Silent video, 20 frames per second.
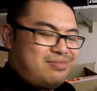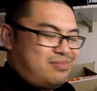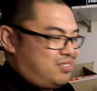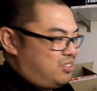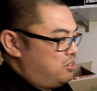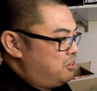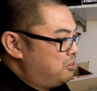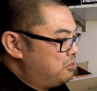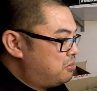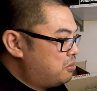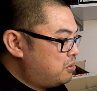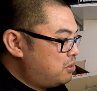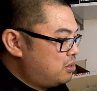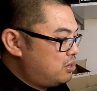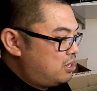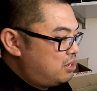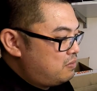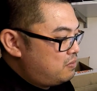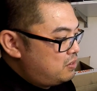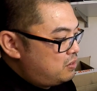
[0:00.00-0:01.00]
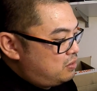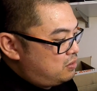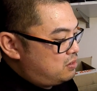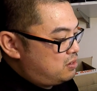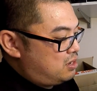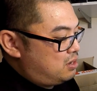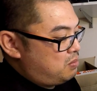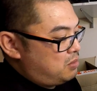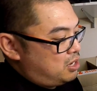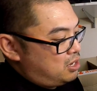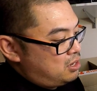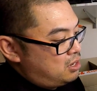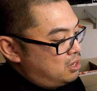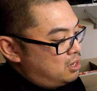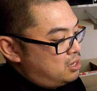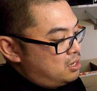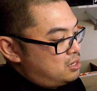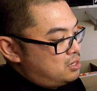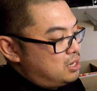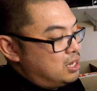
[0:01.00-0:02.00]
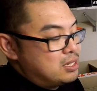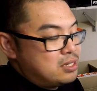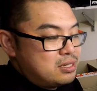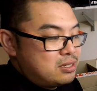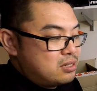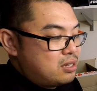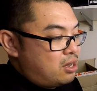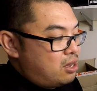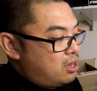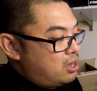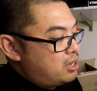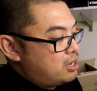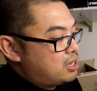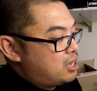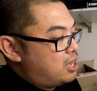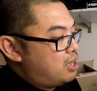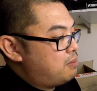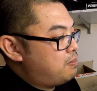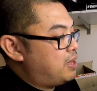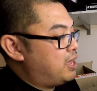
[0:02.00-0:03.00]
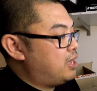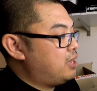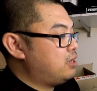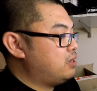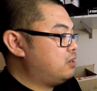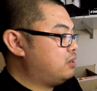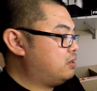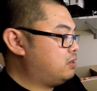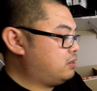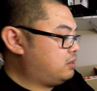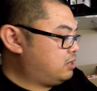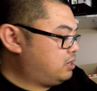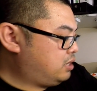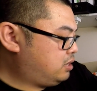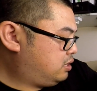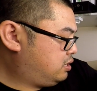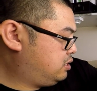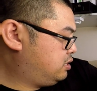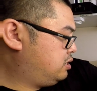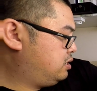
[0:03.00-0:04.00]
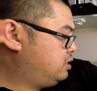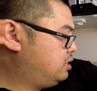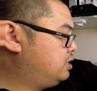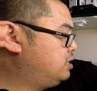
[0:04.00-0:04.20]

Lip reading: Concord 11s, I mean, yes, it's the high cut patent leather.